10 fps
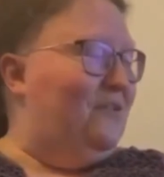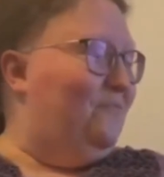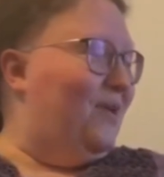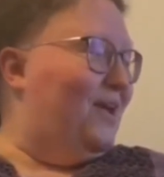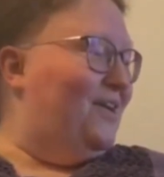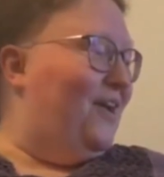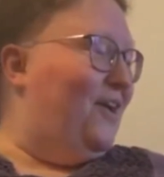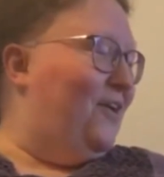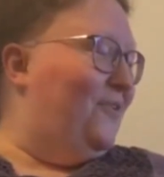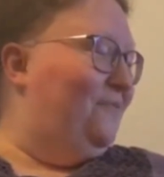But
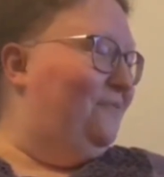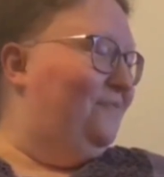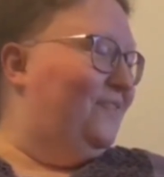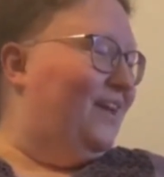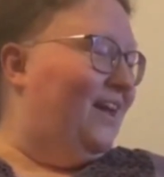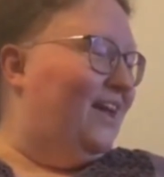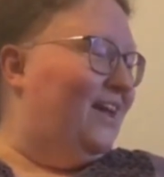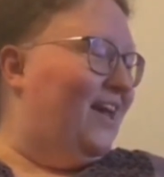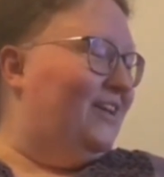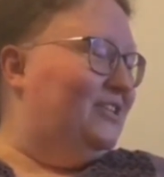
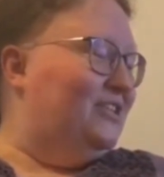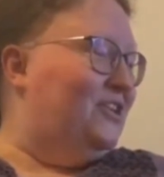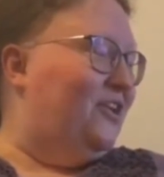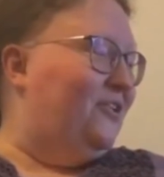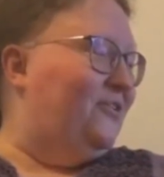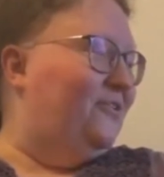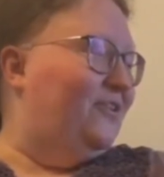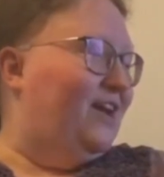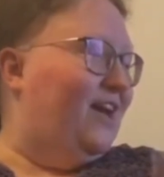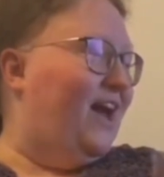I'll
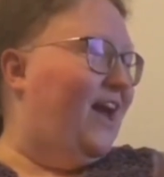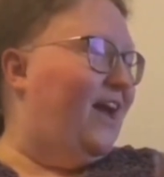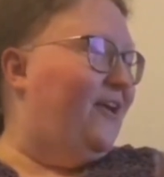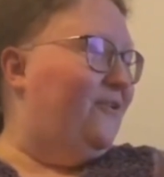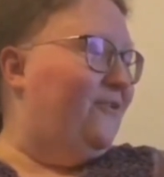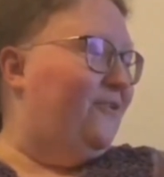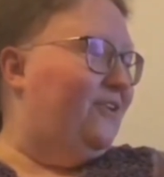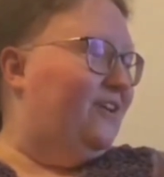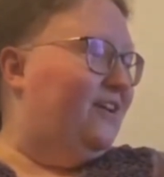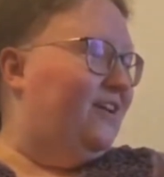show how
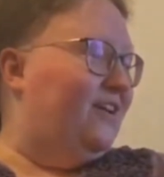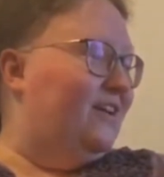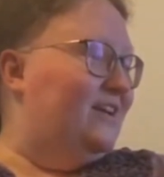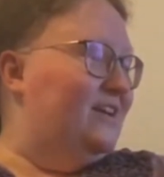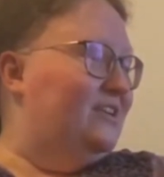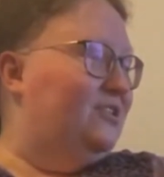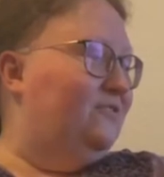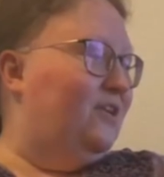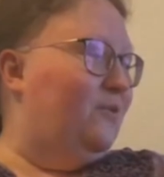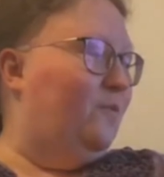each
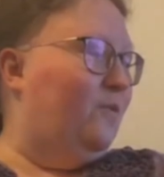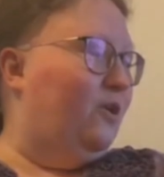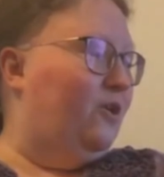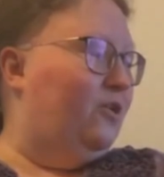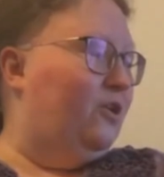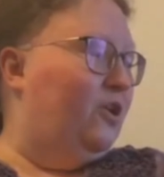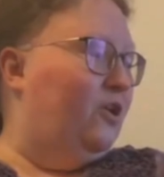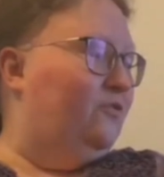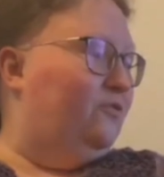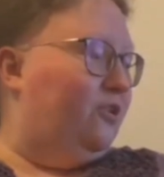of them work
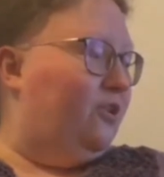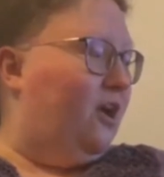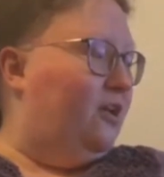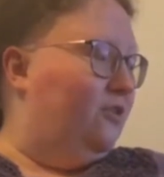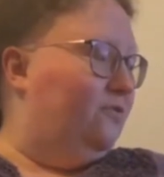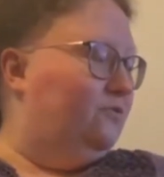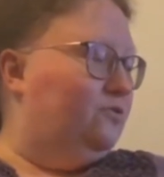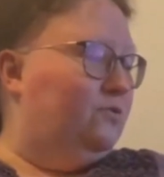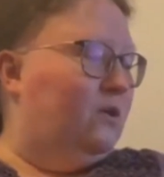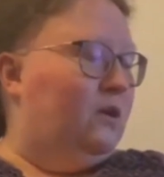for kind of
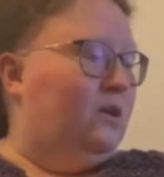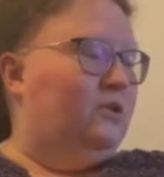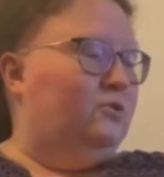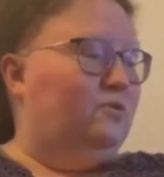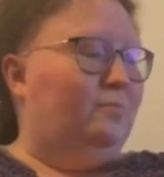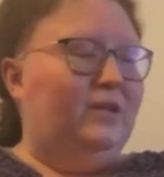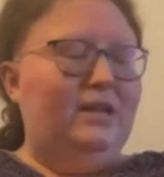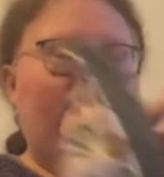dribbly